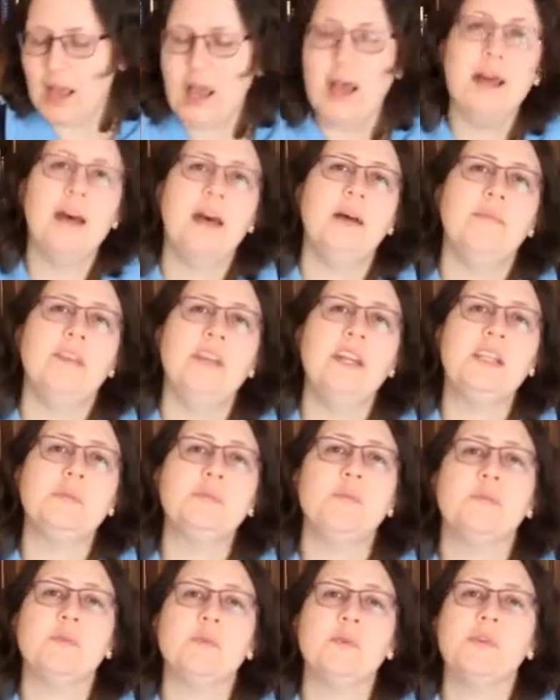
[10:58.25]
The next
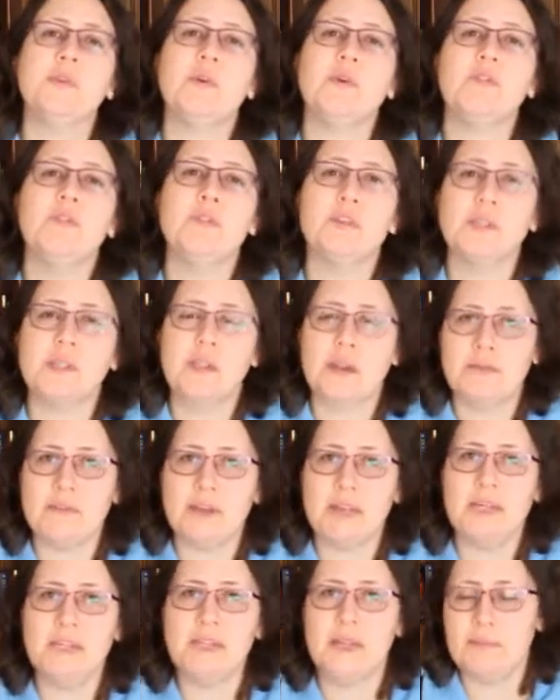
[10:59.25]
book was also a 4-star
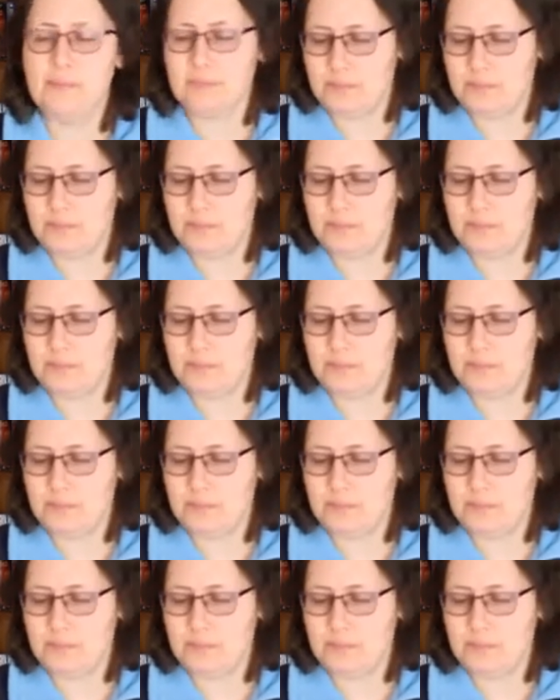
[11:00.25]
read.